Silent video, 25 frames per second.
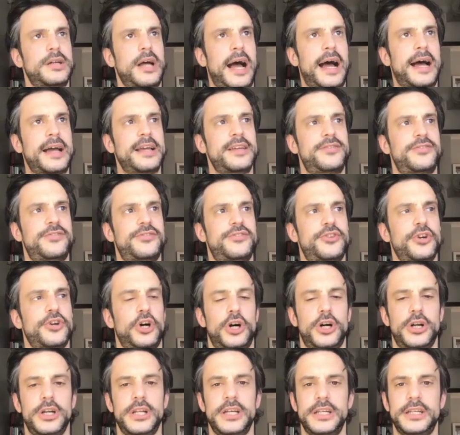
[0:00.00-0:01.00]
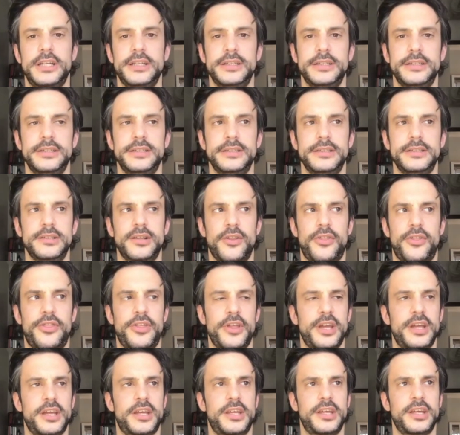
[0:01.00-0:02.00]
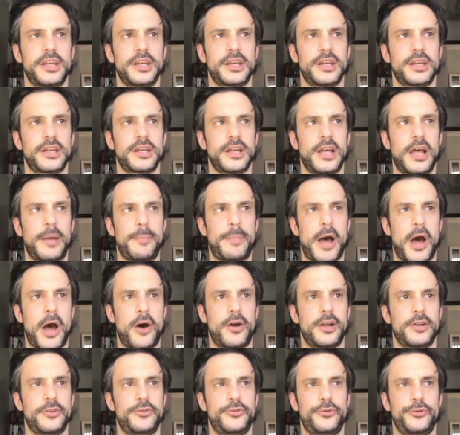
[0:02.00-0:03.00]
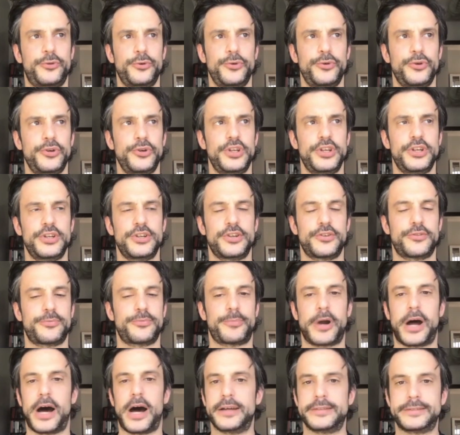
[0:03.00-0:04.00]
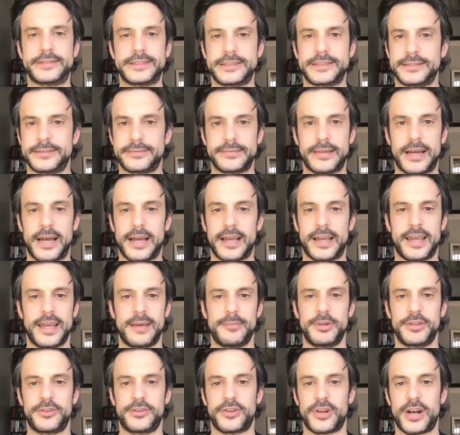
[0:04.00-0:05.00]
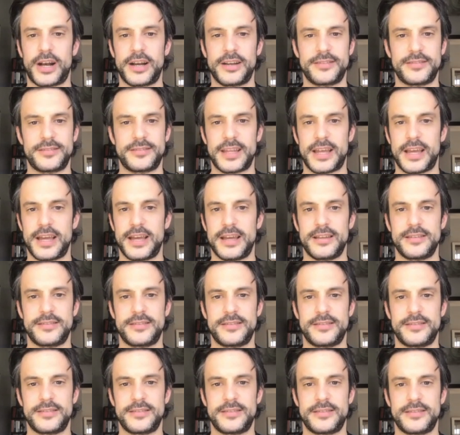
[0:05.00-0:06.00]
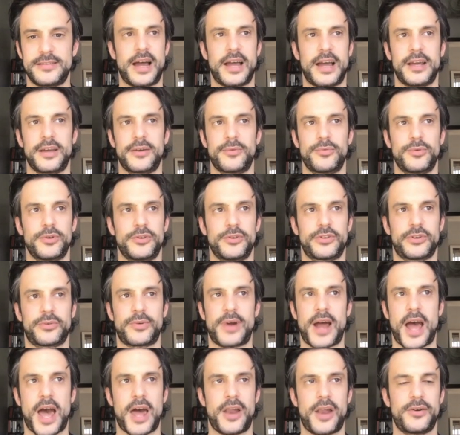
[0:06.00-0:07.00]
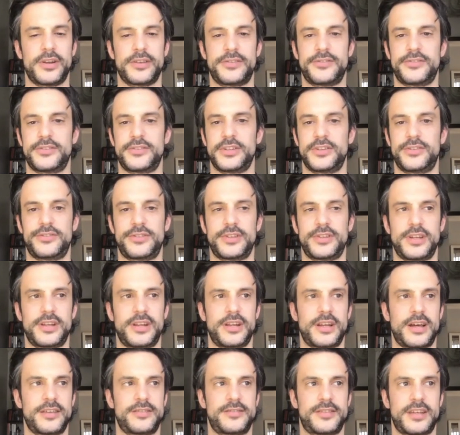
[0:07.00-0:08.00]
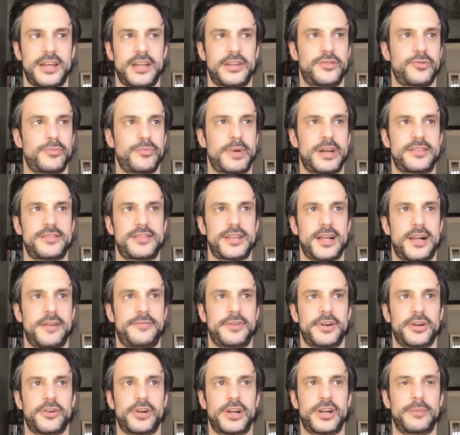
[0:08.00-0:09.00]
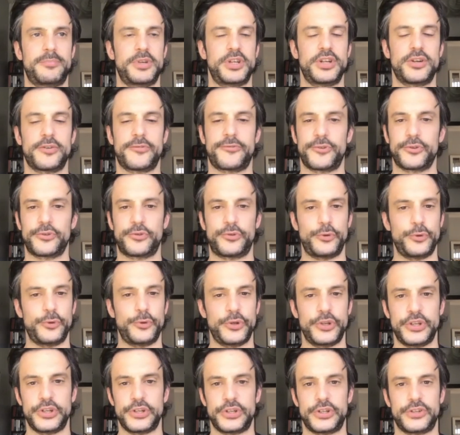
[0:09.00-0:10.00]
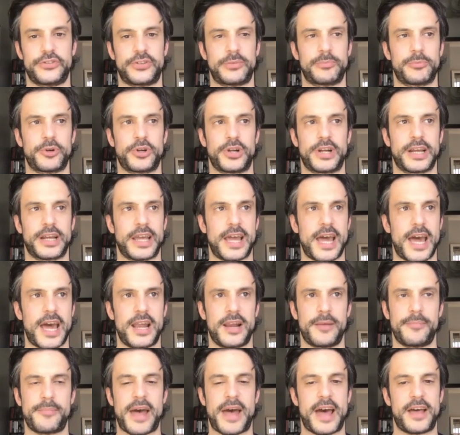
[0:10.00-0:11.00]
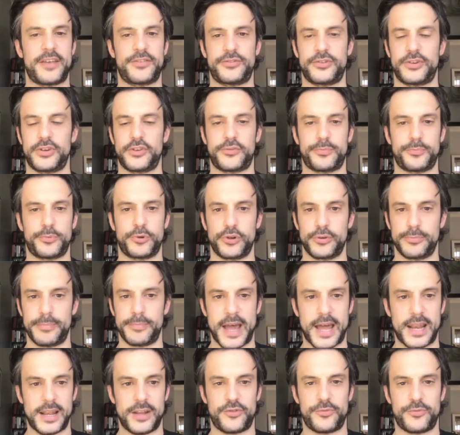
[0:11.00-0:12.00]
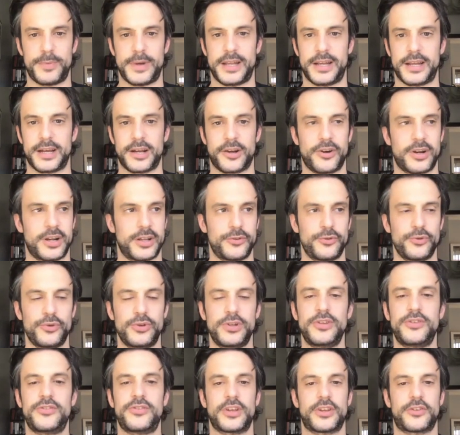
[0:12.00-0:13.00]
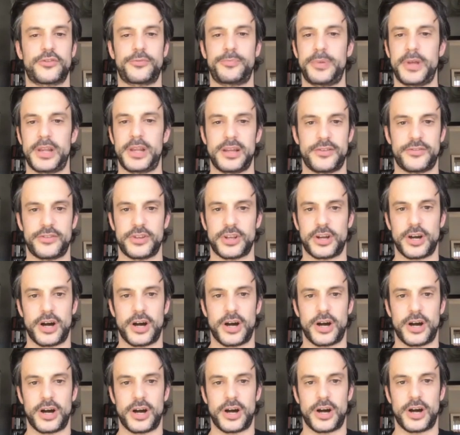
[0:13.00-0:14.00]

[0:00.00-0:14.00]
I started thinking about a two years process. I came into United States. I was a graduate assistant. I said to myself, I'm going to be here for two years. I'm going to get a master in sport management. I'm going to do this experience in college.